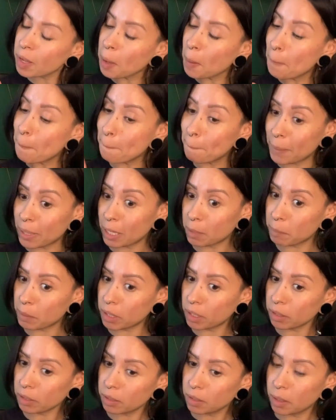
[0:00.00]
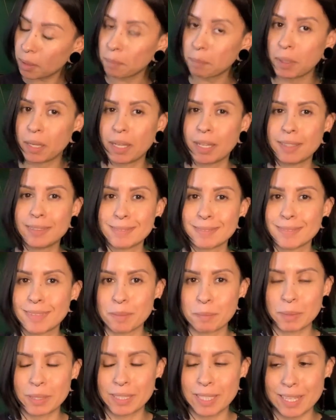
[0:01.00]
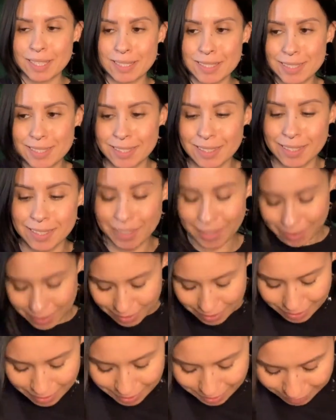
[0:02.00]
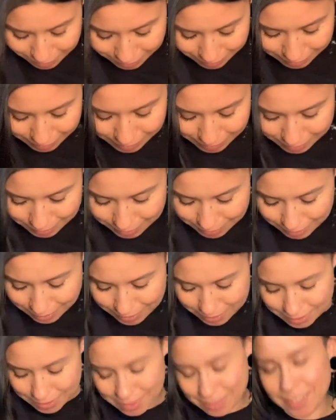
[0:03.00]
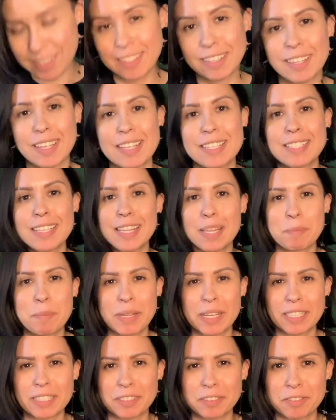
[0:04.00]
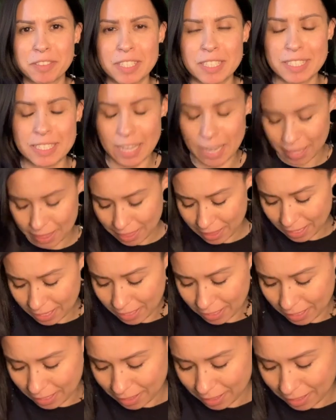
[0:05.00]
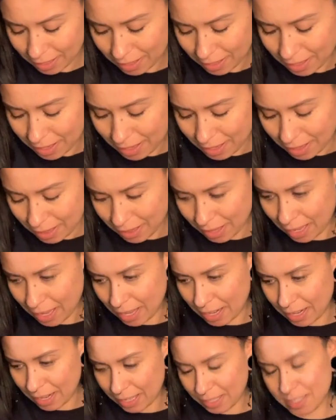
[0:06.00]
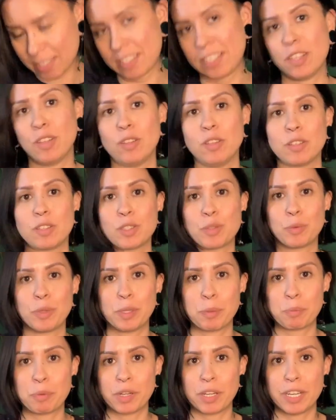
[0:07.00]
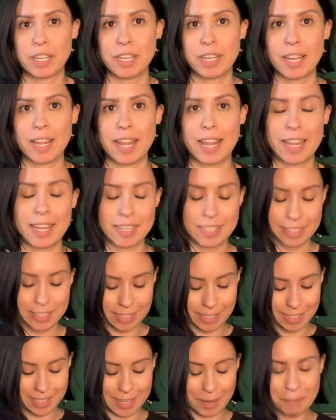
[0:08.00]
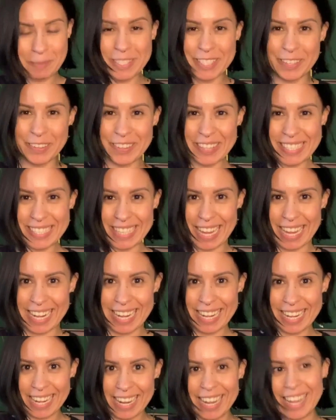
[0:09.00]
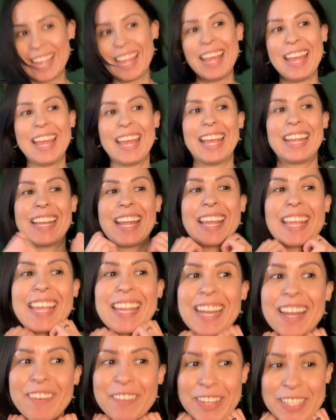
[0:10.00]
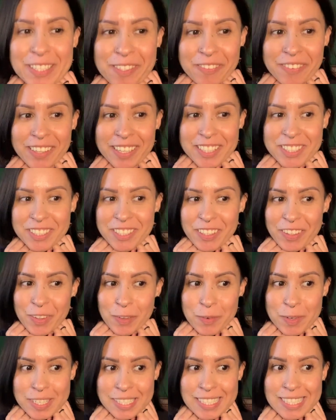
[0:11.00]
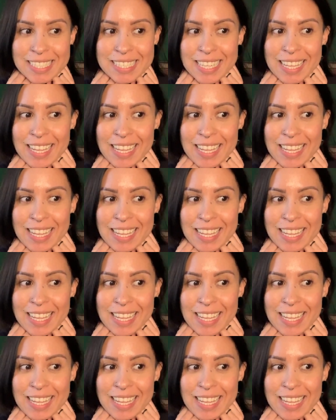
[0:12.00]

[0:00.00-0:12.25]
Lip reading: maybe. But I mean it's not a big a difference. I think that it still looks really pretty, and I'm so excited, and I cannot wait to finish the other ones.